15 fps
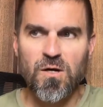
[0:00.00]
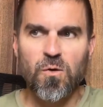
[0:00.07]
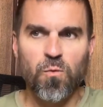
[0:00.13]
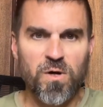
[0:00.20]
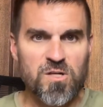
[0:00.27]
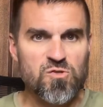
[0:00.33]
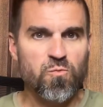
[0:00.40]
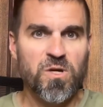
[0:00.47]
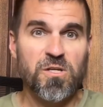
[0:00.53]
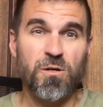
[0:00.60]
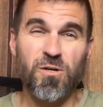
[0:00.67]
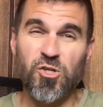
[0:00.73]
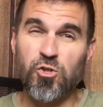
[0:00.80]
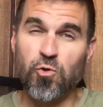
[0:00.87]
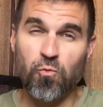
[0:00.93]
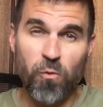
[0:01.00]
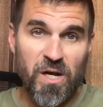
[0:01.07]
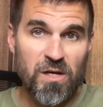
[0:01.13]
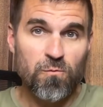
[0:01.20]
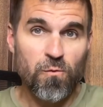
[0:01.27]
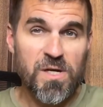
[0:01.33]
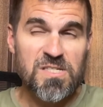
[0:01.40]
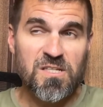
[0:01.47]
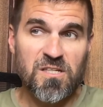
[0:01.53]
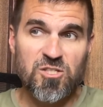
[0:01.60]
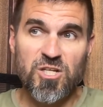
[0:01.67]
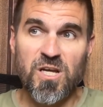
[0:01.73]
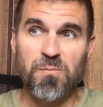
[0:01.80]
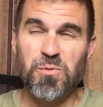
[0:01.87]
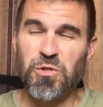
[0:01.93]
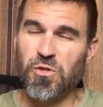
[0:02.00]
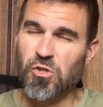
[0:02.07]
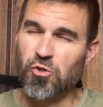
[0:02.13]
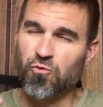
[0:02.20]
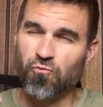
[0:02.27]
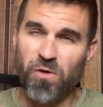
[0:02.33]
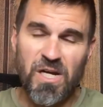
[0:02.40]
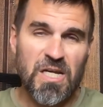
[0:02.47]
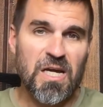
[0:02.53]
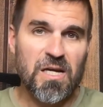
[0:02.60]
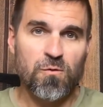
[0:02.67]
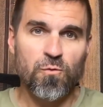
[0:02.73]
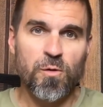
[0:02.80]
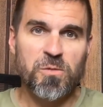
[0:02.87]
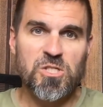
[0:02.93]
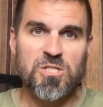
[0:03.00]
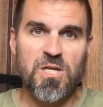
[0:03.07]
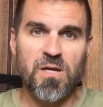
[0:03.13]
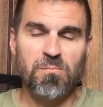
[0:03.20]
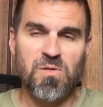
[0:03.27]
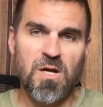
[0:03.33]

Whereas when you're in great racing shape, you're in great anaerobic shape,